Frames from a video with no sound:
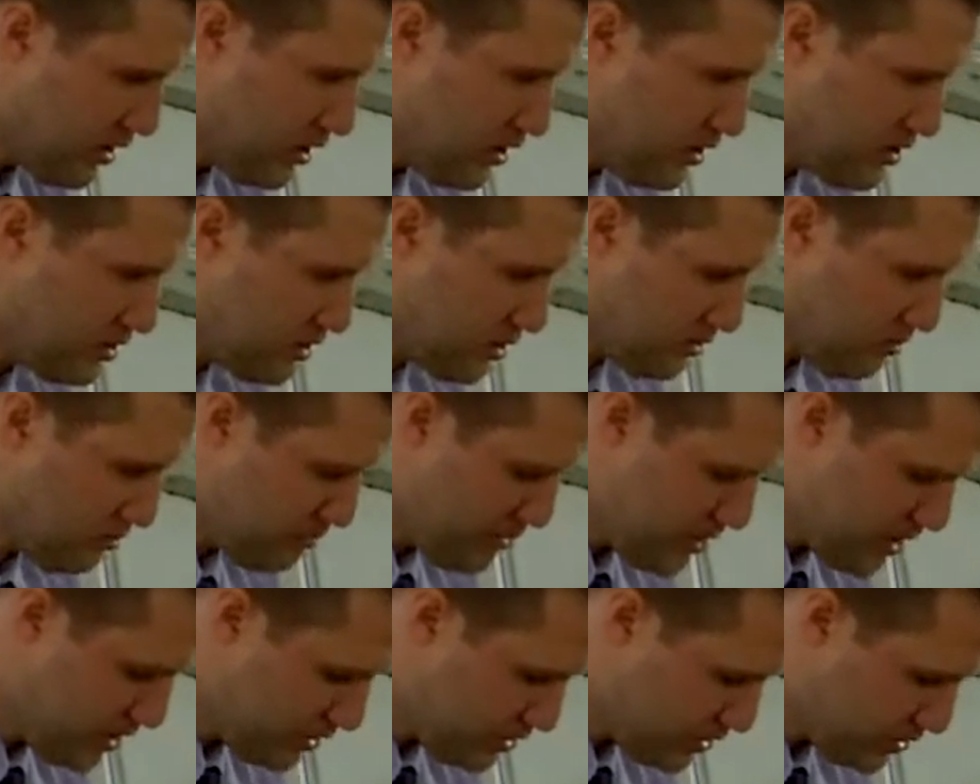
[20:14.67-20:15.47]
he
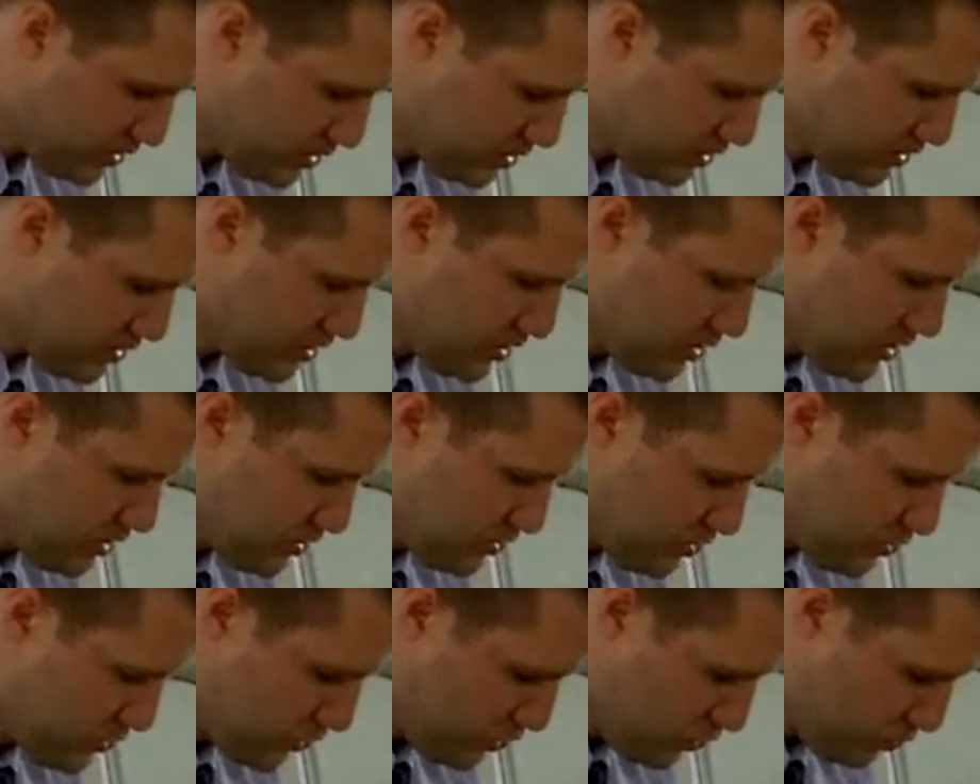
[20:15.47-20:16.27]
submits
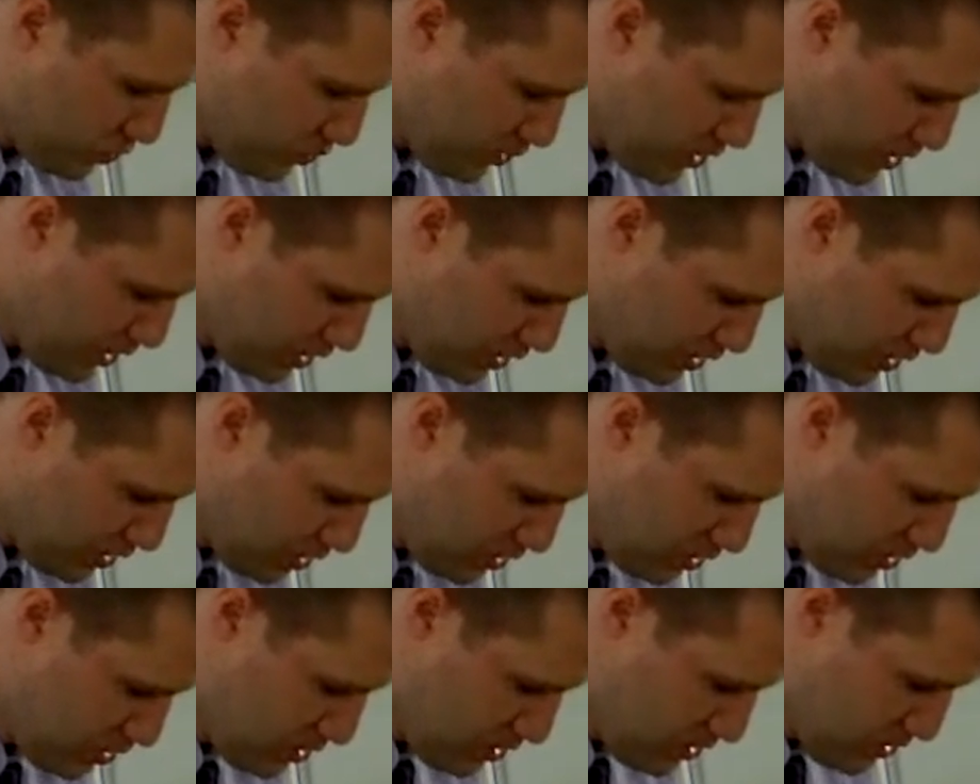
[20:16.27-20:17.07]
to the
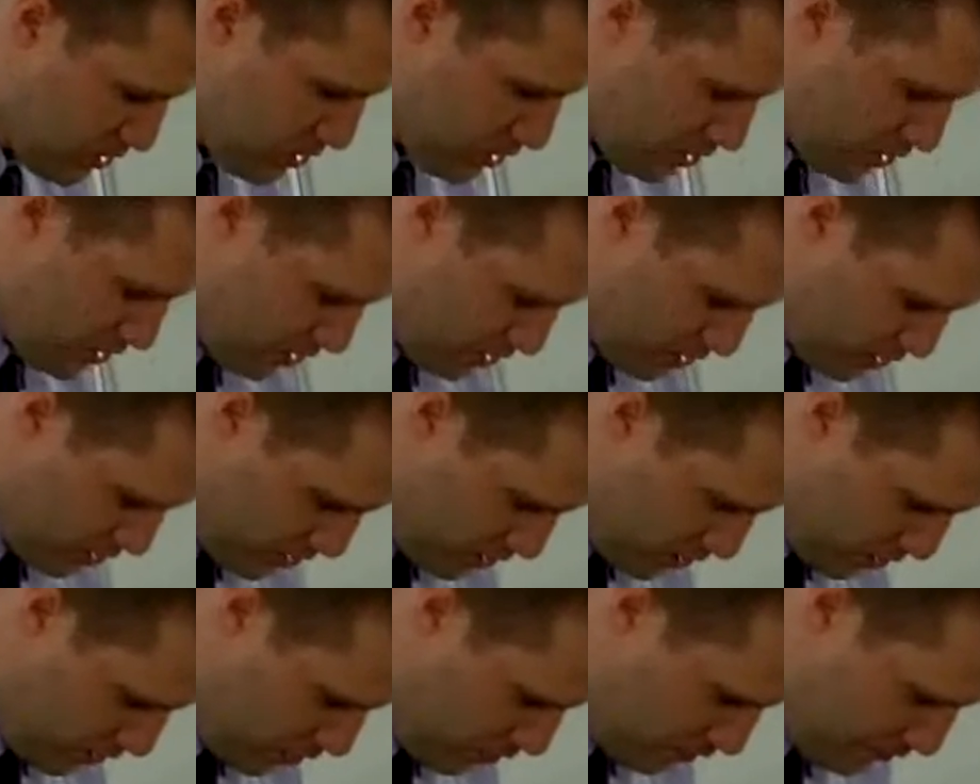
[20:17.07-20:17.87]
will
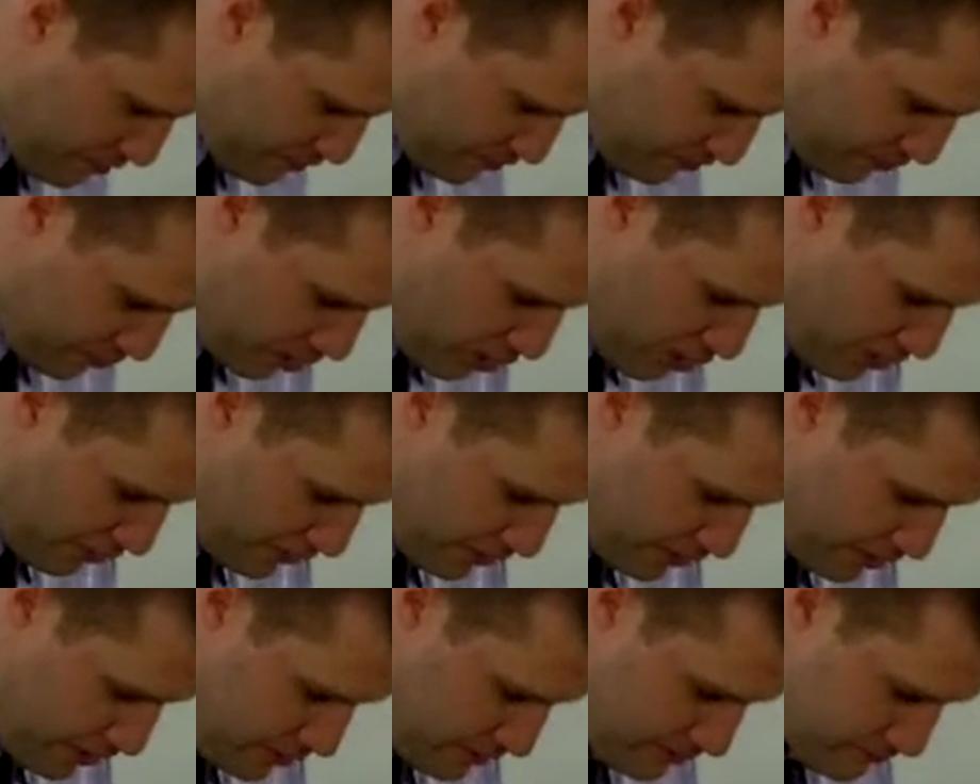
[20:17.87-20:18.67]
of the
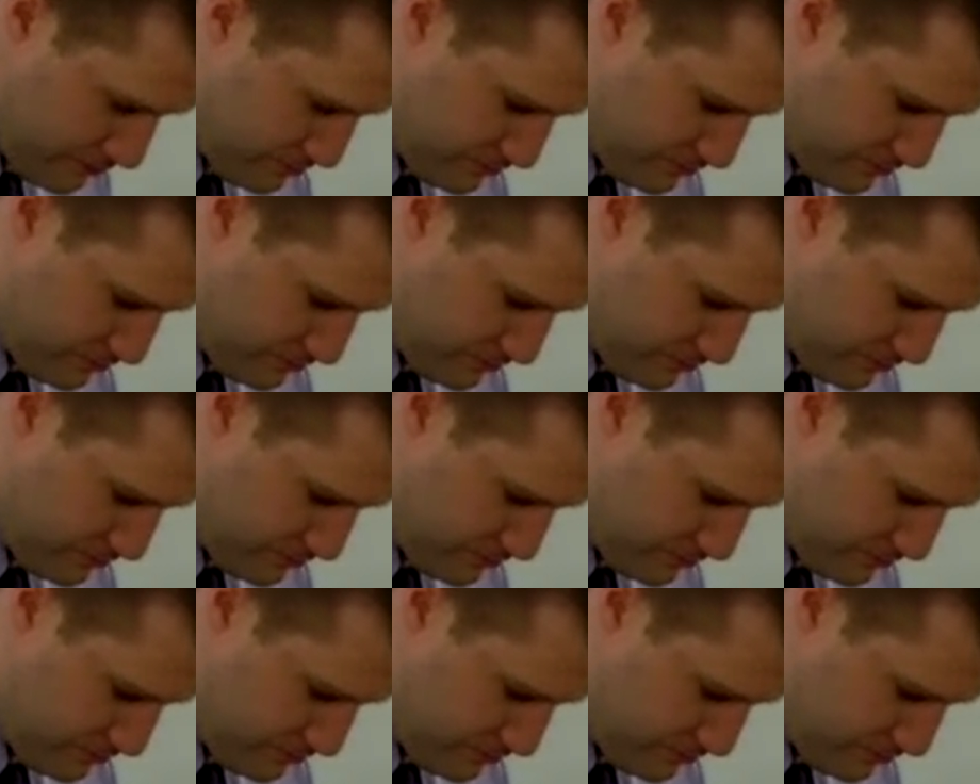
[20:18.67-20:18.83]
Father.